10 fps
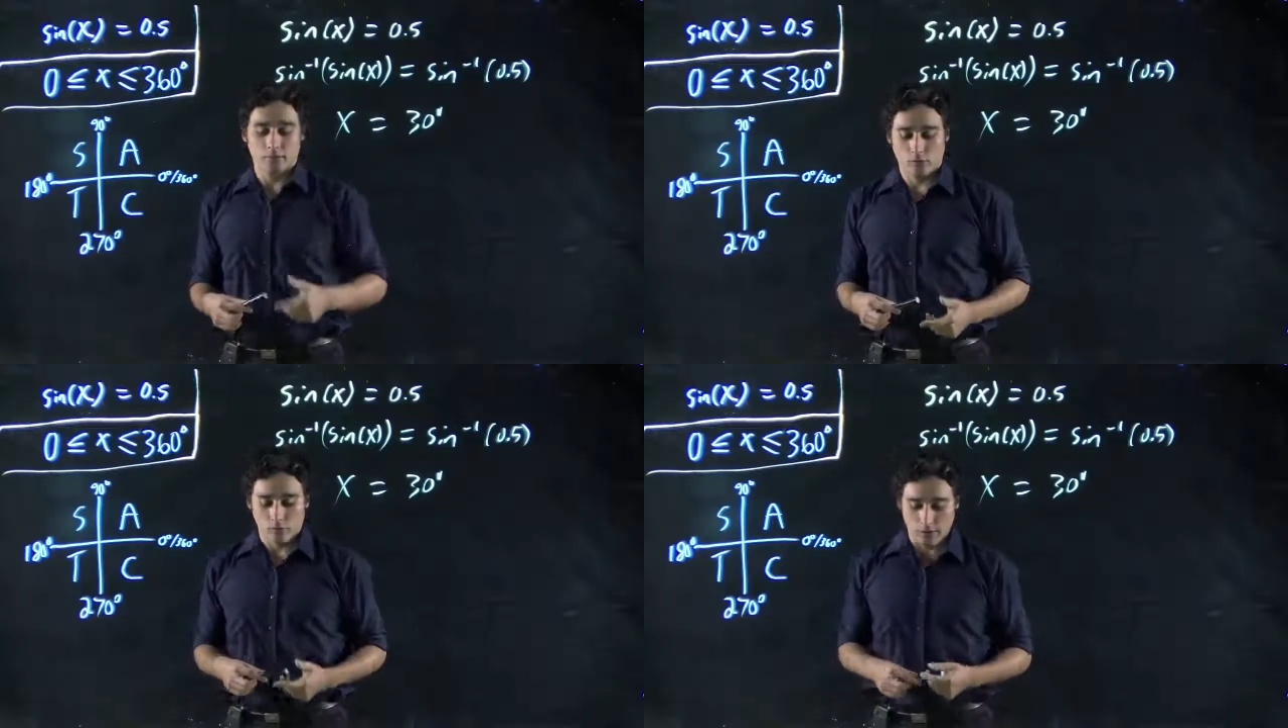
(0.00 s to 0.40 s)

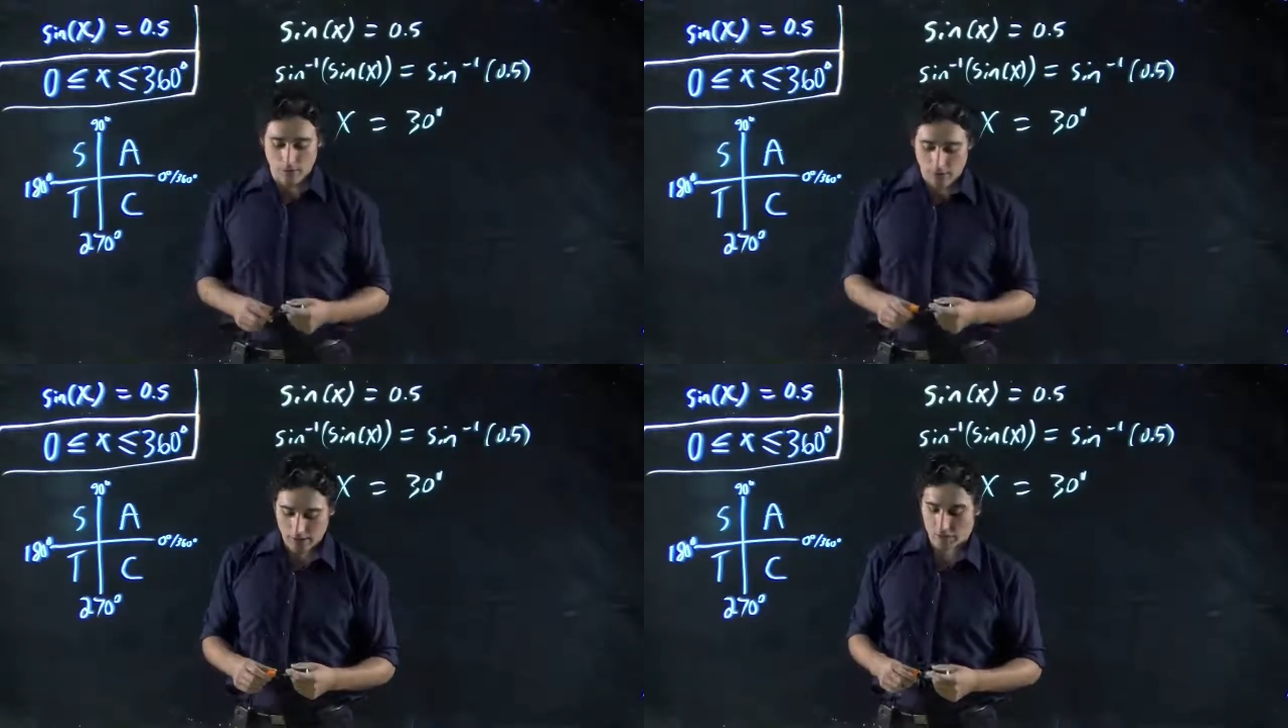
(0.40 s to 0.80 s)
Three
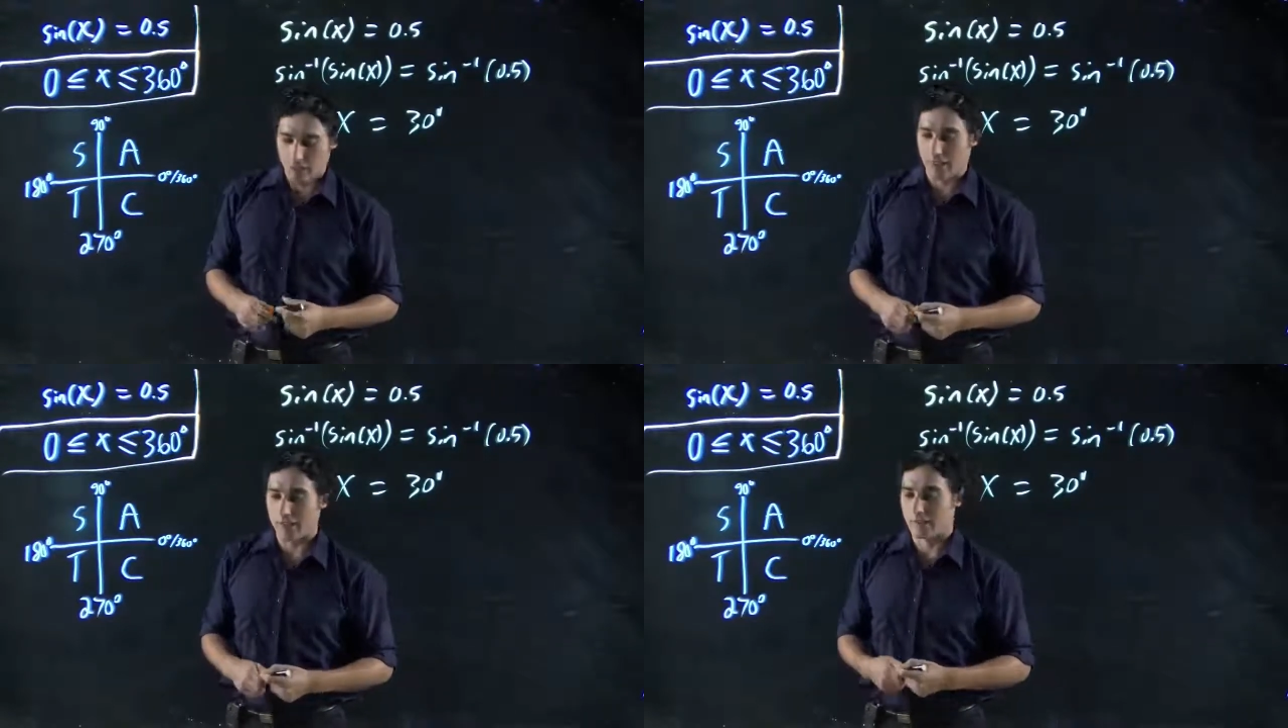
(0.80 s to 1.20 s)
possible
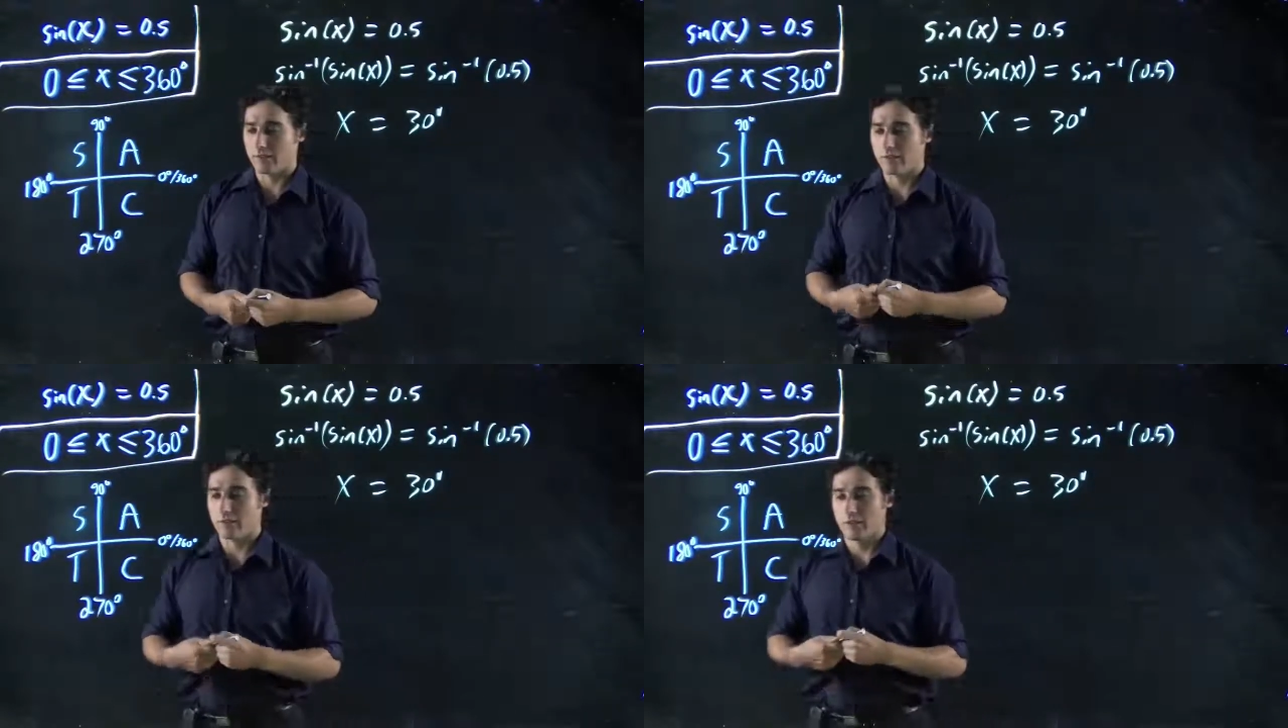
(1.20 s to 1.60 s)

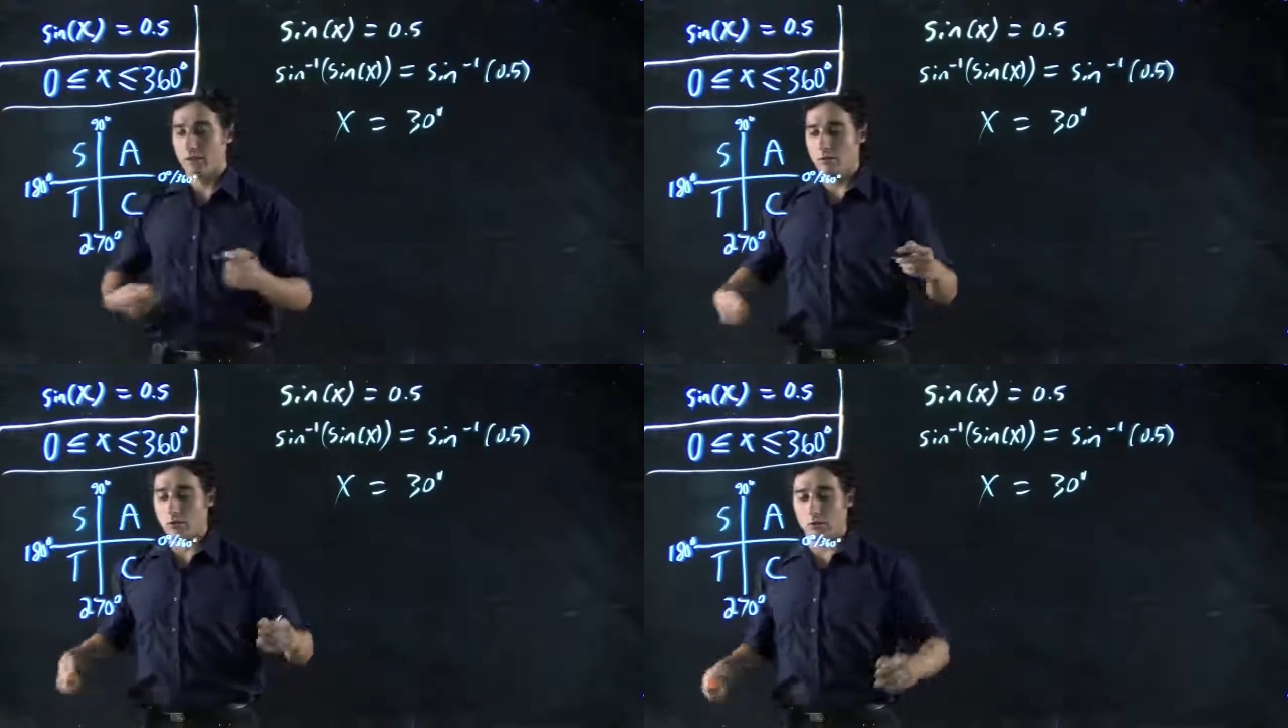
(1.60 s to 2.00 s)
cases.
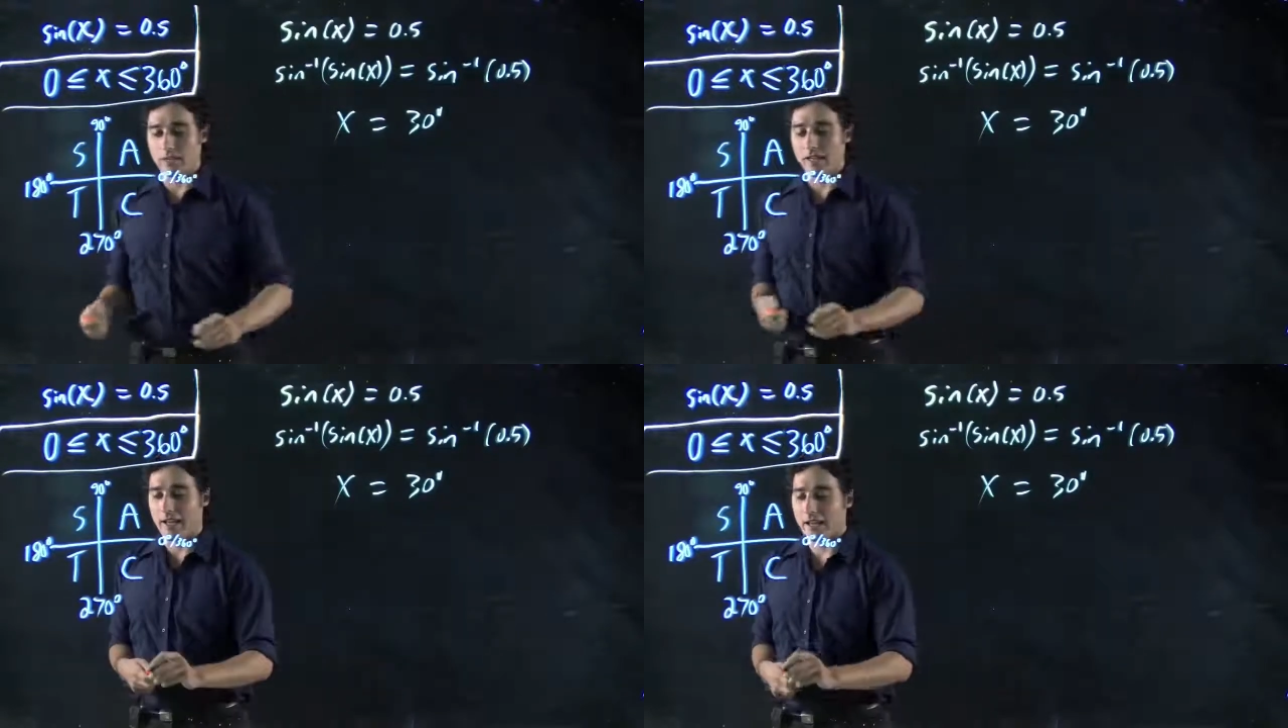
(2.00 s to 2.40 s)
What we
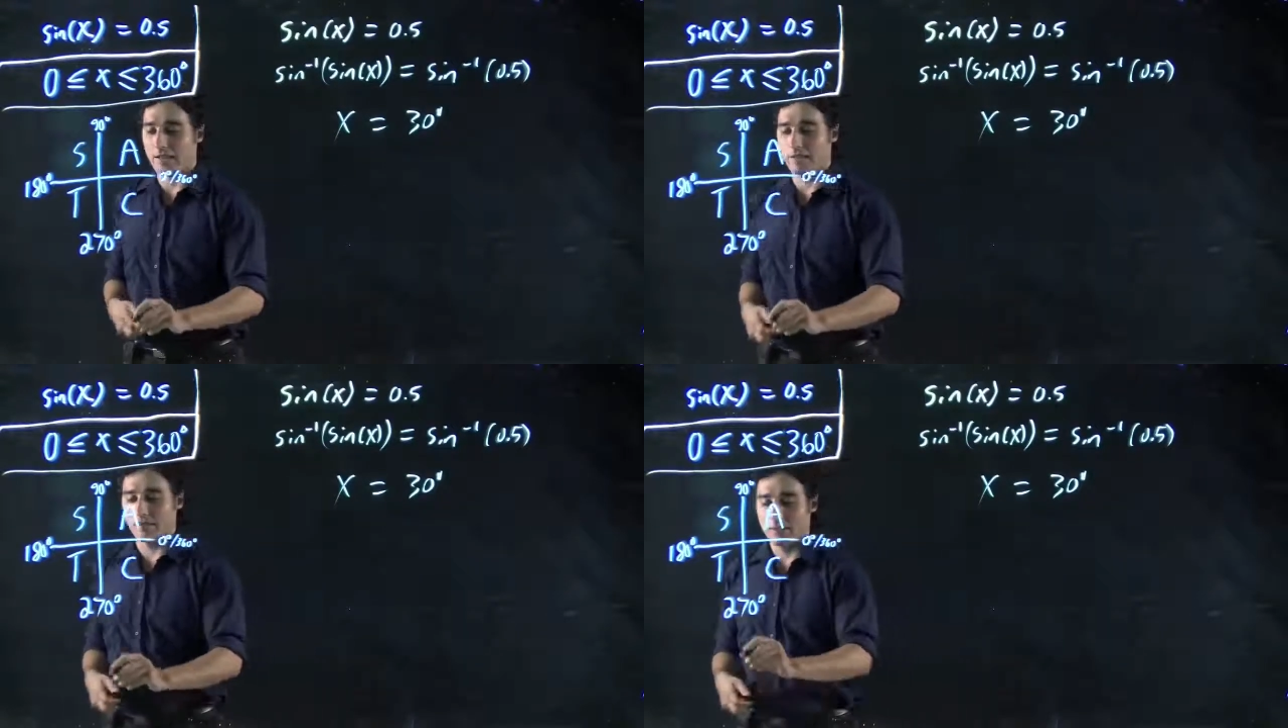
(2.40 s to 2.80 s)
might have